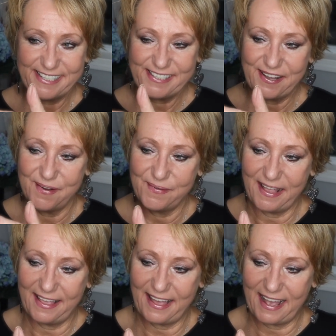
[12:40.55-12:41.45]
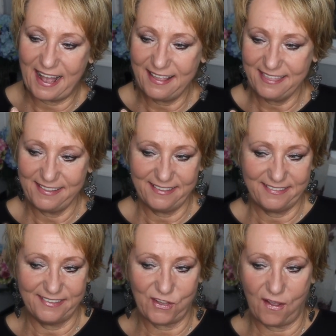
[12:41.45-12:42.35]
So I think
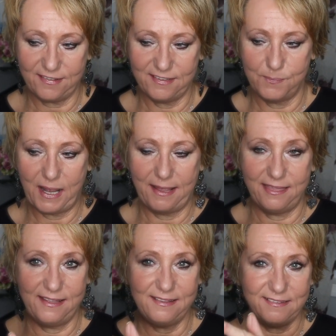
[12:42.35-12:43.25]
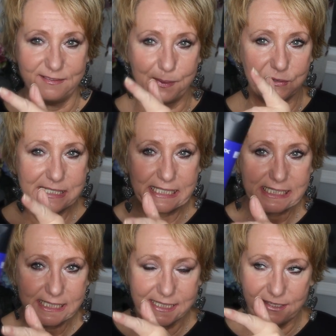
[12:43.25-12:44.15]
this is awesome. I think this is about
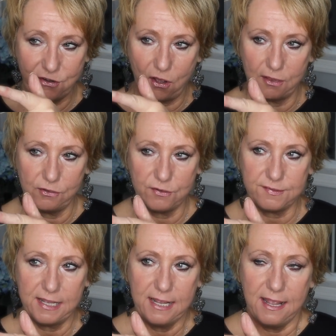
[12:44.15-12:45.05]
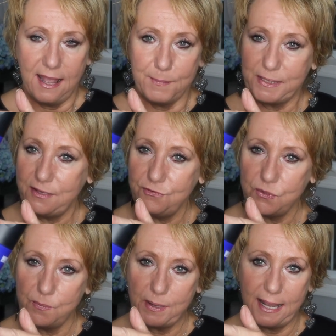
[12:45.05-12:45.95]
$16. I believe
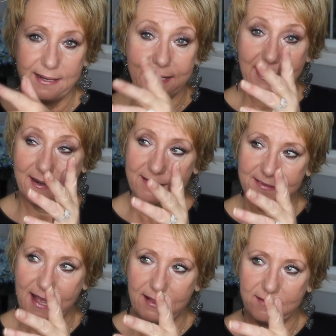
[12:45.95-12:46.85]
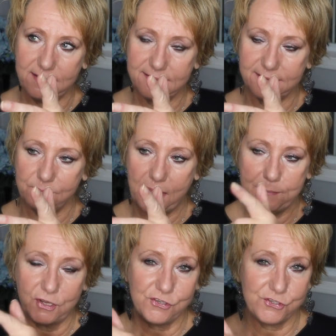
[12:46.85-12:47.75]
you can buy it again at Sally's.
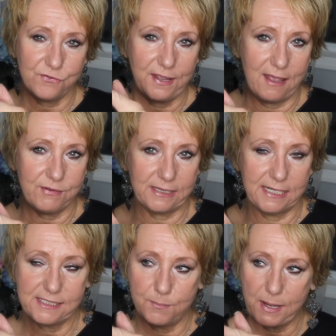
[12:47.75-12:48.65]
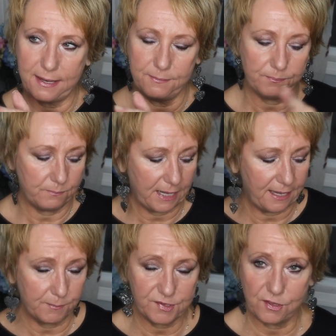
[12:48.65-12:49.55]
I'm not too sure if I have it linked in my, my
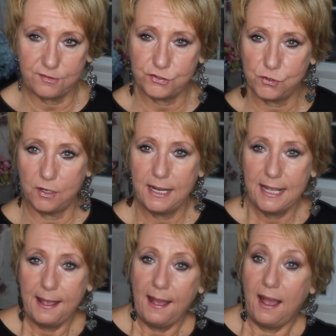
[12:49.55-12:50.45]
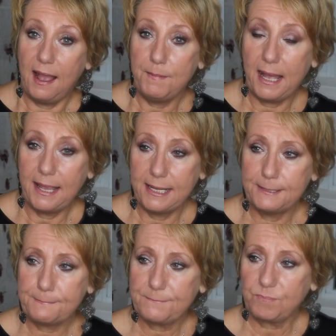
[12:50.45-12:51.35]
Amazon store. I buy
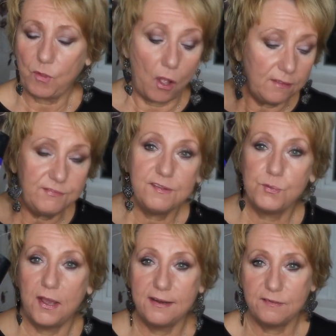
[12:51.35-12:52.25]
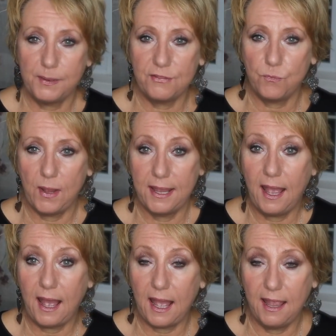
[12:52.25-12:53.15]
it all of these products, by the
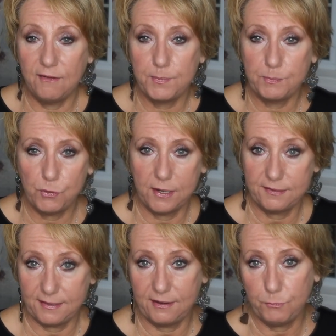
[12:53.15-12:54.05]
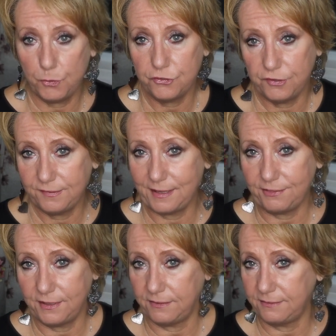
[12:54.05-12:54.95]
way, I have been products that I've purchased.
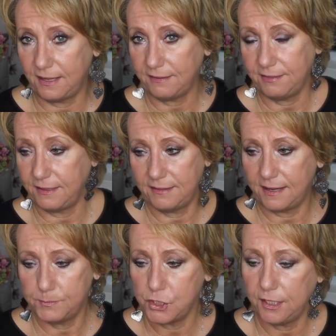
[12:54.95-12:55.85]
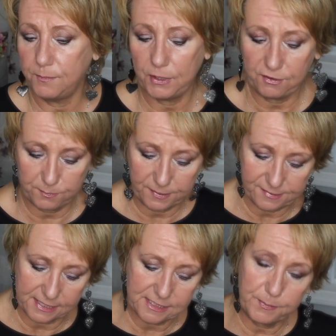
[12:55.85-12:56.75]
Nothing, nothing that I'm talking about has been
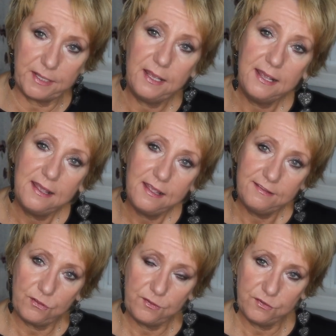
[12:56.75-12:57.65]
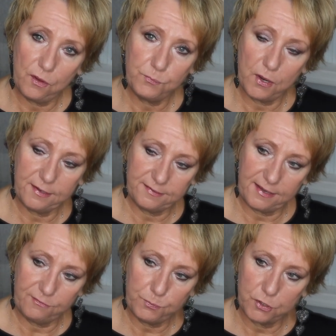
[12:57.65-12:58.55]
sent to me. So these are all products
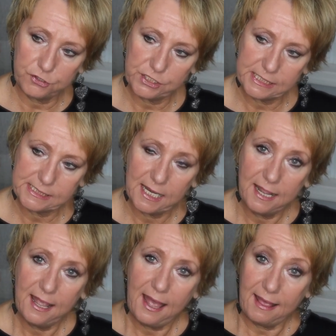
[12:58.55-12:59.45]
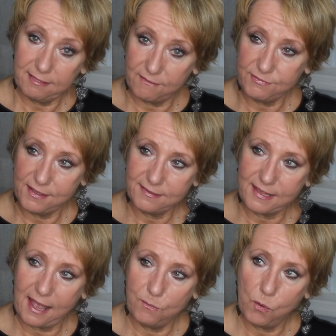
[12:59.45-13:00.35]
that I've purchased. I love
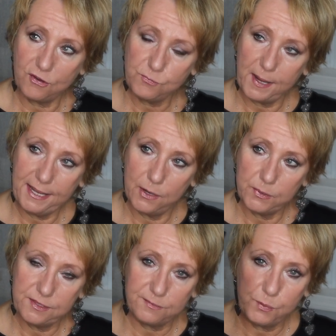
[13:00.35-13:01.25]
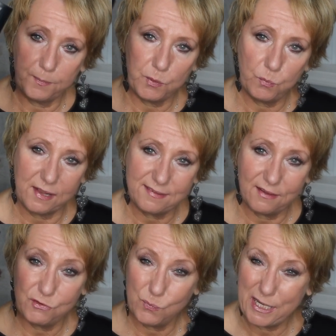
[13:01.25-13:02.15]
this. I wash my hair with this probably once
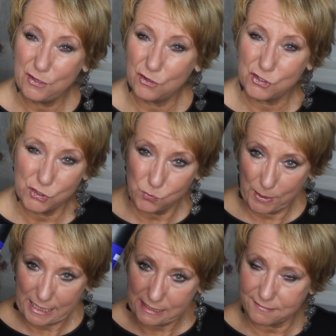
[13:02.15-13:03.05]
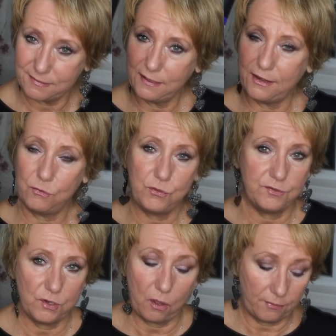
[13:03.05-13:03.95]
every week or two weeks. I don't
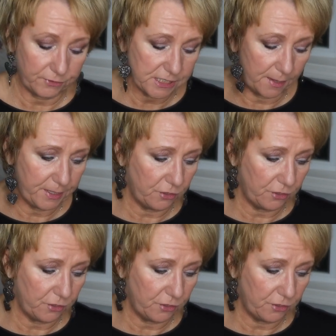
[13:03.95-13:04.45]
use it all the time.